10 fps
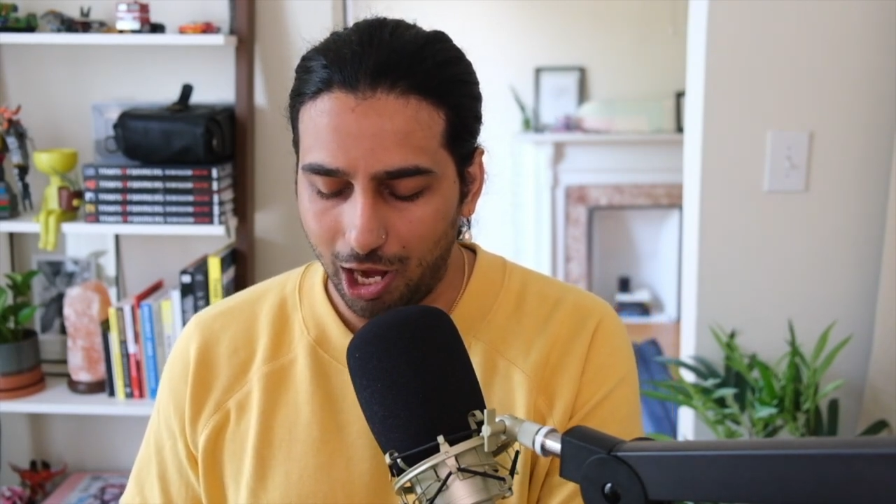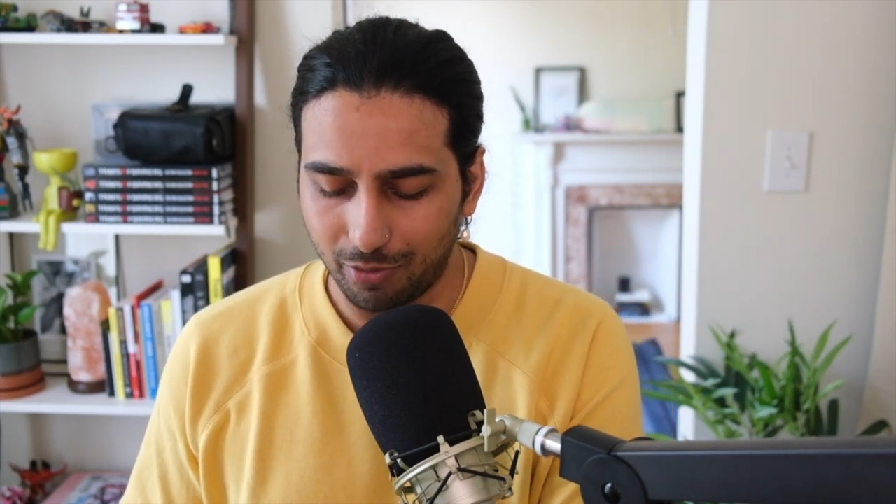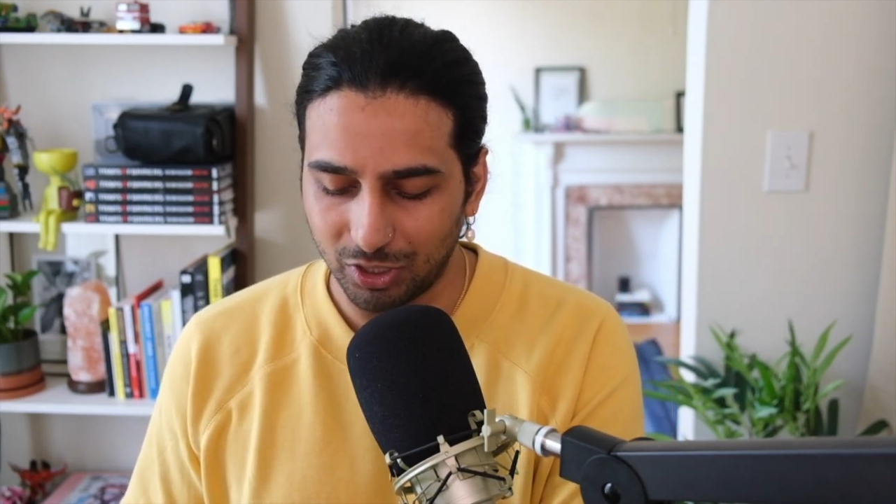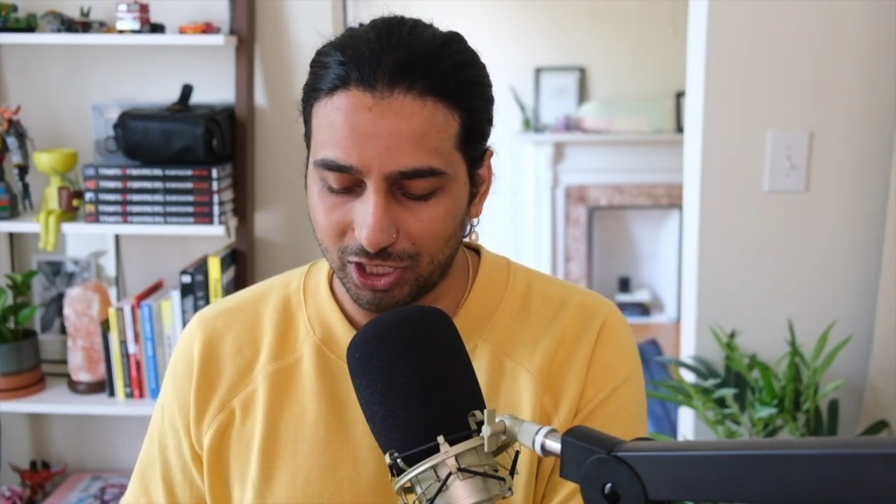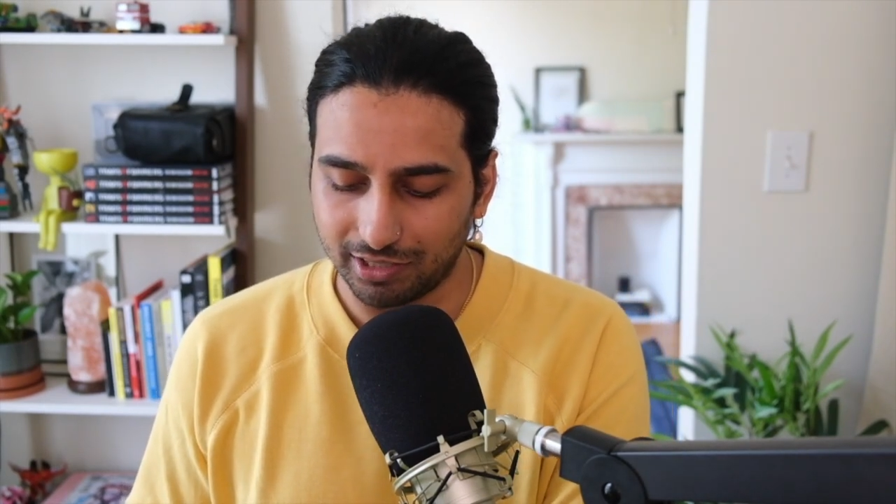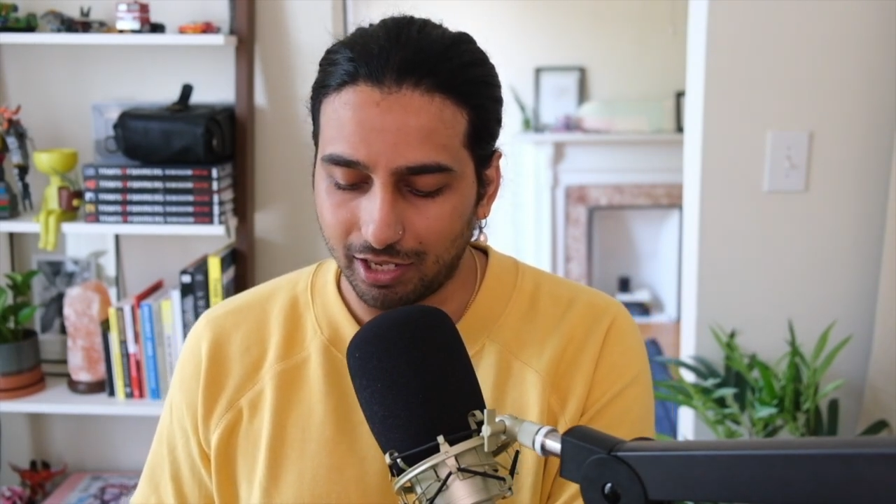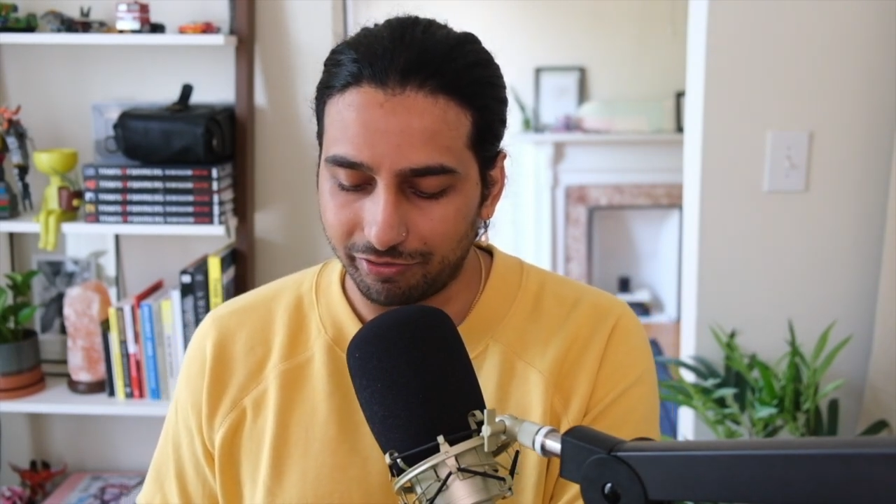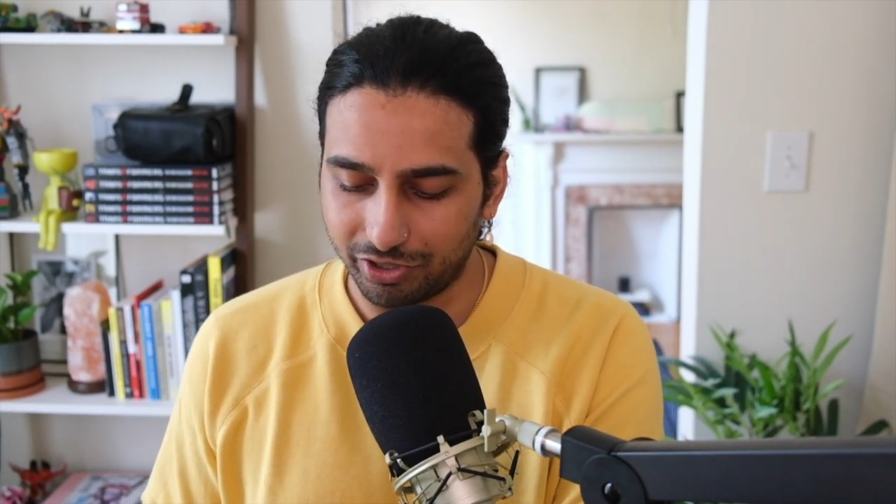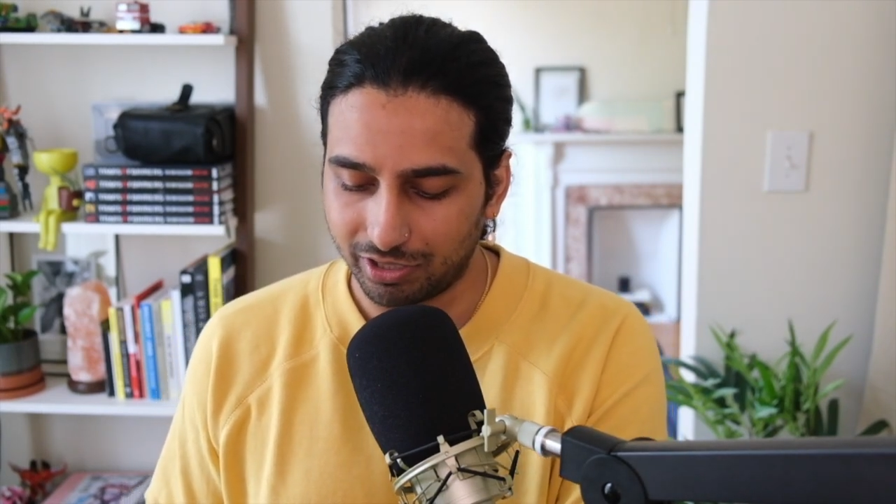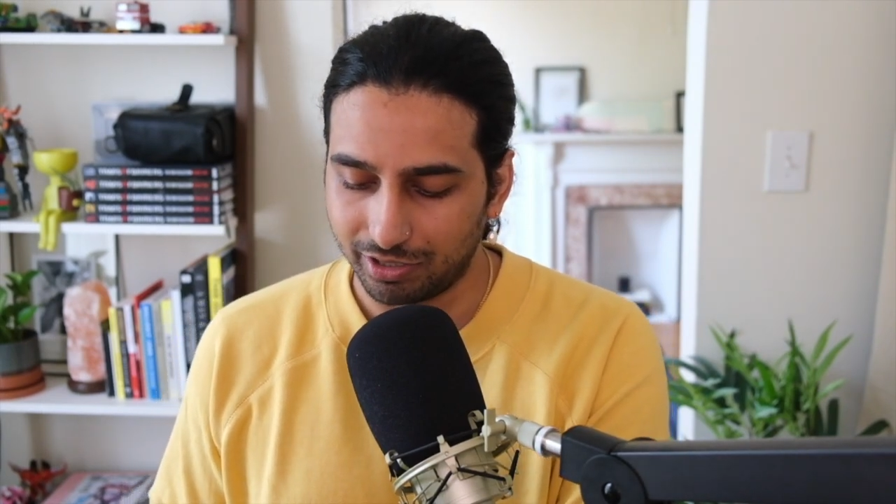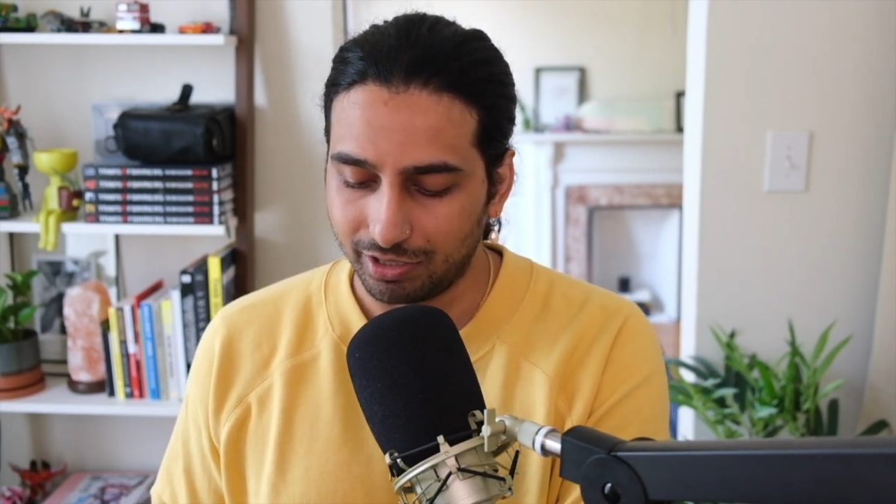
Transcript: how much I loved